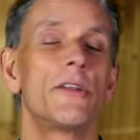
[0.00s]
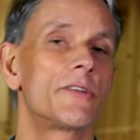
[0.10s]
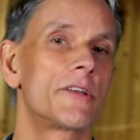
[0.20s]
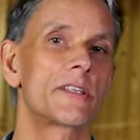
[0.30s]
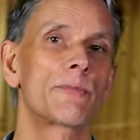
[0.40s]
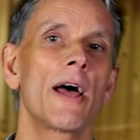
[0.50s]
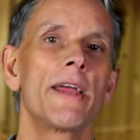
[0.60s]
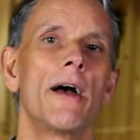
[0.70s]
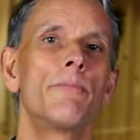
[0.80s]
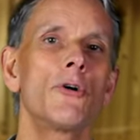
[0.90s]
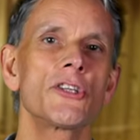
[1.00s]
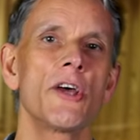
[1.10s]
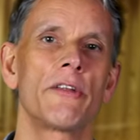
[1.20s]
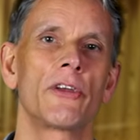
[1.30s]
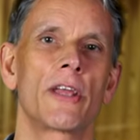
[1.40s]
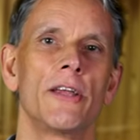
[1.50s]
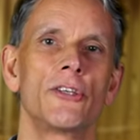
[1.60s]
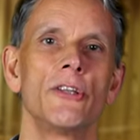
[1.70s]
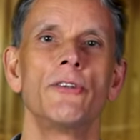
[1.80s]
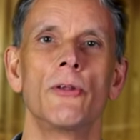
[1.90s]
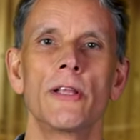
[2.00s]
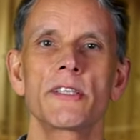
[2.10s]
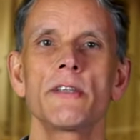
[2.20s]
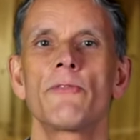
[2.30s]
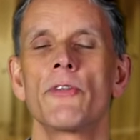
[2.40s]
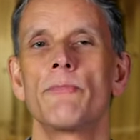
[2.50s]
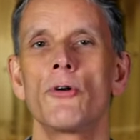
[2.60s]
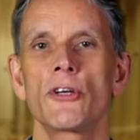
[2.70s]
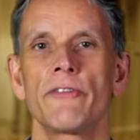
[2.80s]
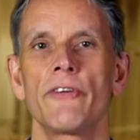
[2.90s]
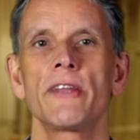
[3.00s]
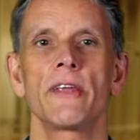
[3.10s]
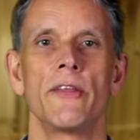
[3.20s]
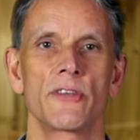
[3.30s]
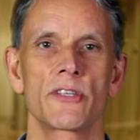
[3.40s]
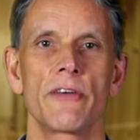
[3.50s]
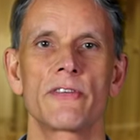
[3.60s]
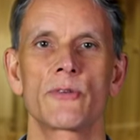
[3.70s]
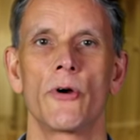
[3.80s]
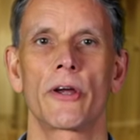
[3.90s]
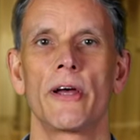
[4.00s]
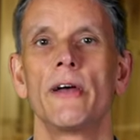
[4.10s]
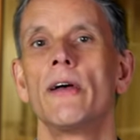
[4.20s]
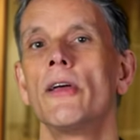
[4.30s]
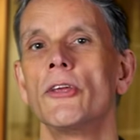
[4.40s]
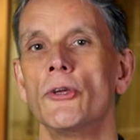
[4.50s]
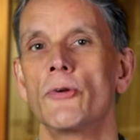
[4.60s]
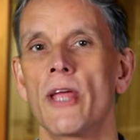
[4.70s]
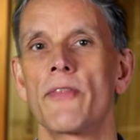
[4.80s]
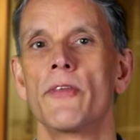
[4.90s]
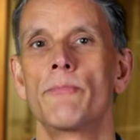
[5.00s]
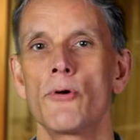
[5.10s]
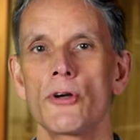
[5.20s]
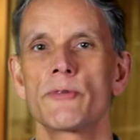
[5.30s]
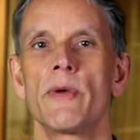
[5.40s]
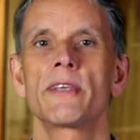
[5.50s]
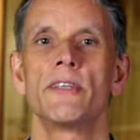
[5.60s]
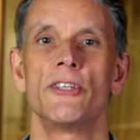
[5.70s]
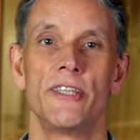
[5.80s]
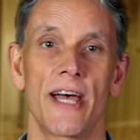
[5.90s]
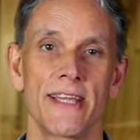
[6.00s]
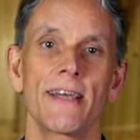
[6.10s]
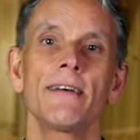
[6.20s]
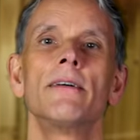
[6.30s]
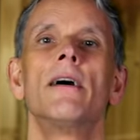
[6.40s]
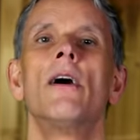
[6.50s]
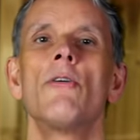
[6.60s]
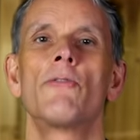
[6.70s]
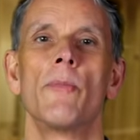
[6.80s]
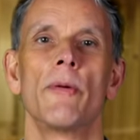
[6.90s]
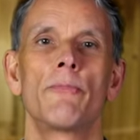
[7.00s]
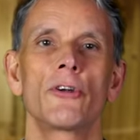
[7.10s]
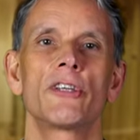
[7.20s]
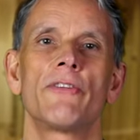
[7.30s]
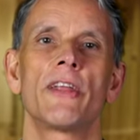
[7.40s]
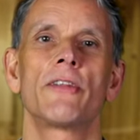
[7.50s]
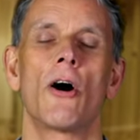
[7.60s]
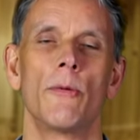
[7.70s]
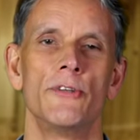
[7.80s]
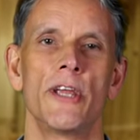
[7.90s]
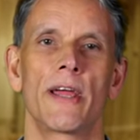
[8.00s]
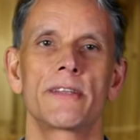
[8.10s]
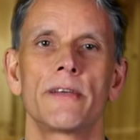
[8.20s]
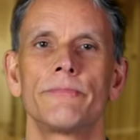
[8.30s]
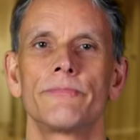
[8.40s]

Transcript: To display a push notification, you listen for the push event in the service worker. You get the push message data from the push event object.